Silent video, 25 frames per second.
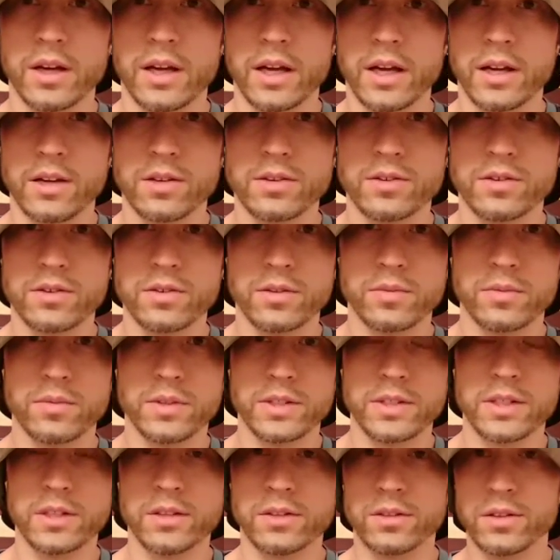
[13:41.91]
extra
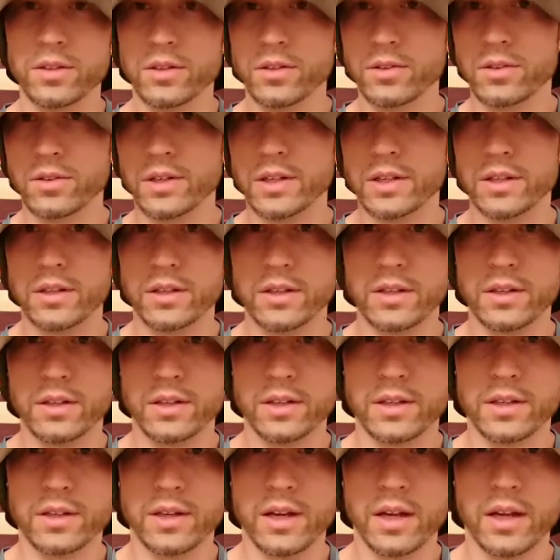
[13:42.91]
material or anything
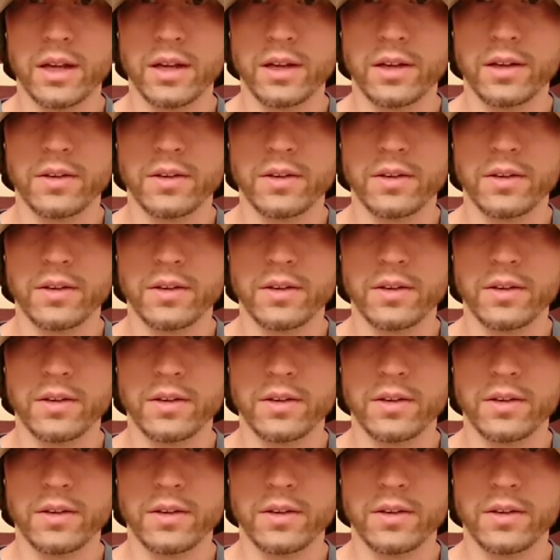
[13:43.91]
like that.